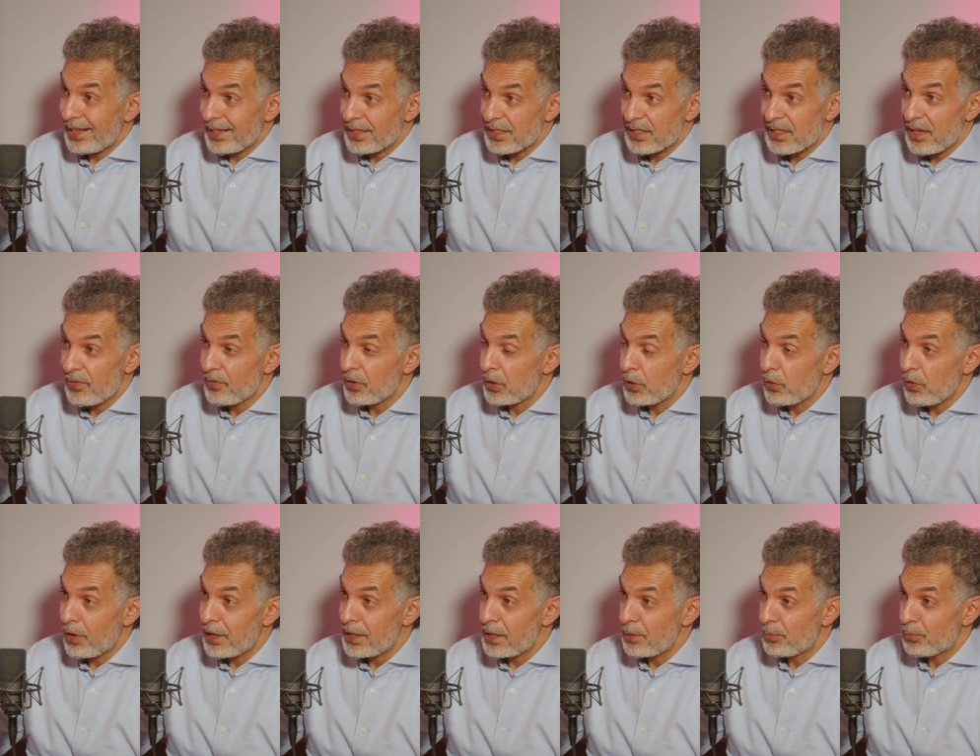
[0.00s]
they're like
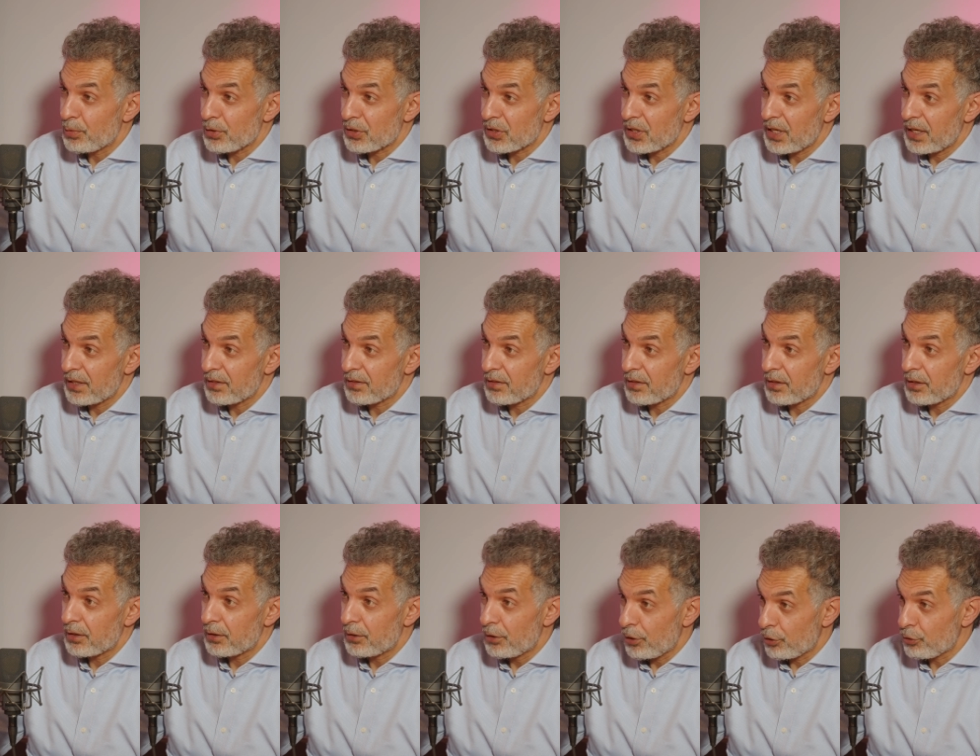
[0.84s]
70 or 80%
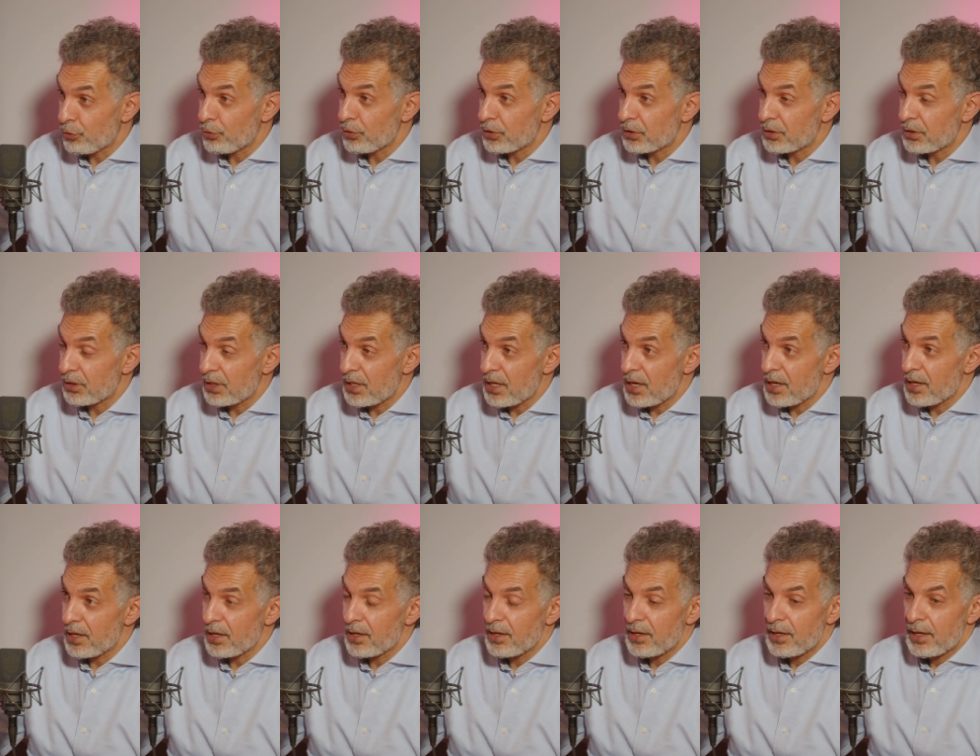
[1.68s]
literate
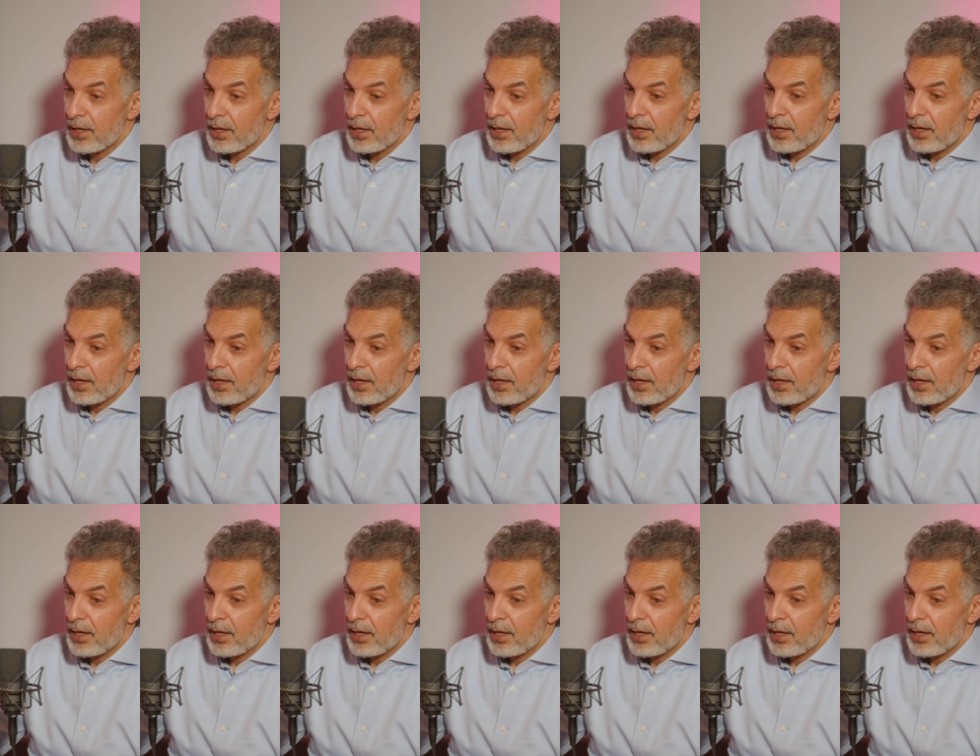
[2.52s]
today.